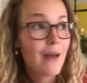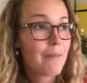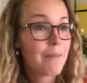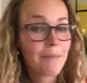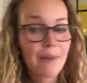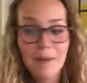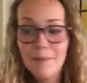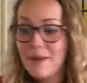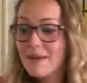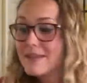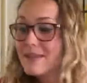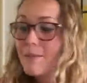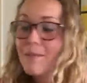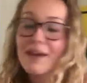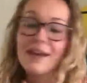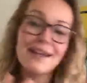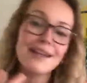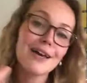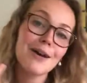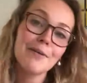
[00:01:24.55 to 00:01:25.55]
Maybe it's
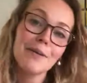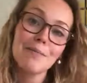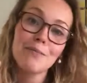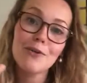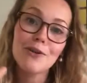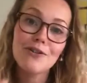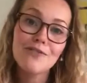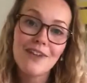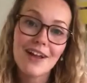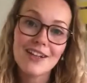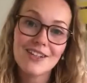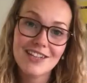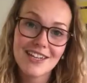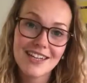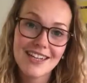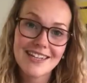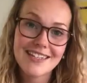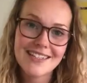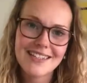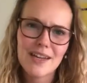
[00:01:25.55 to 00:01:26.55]
something a little bit more
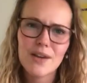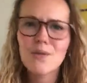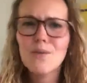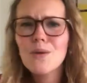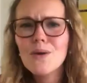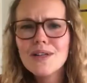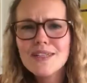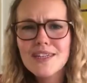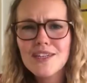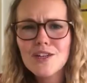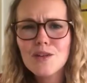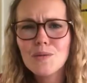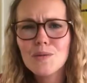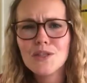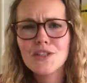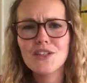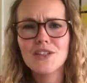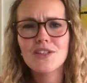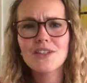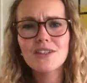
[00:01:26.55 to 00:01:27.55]
evangelistic. What is it you
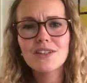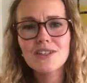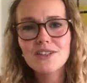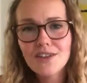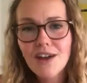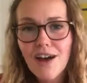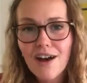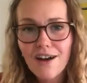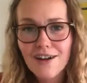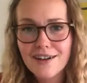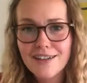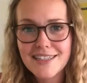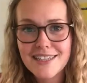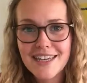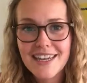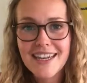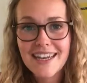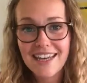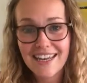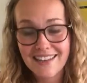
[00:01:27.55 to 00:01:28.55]
want to start
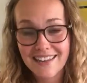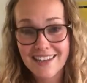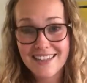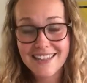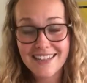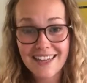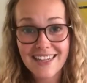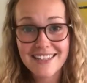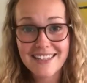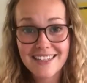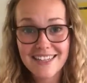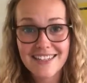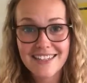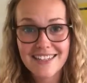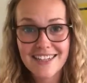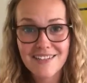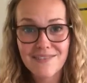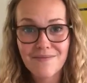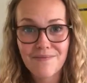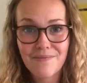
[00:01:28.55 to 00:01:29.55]
in this next
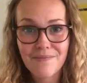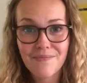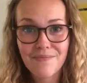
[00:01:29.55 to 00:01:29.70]
season?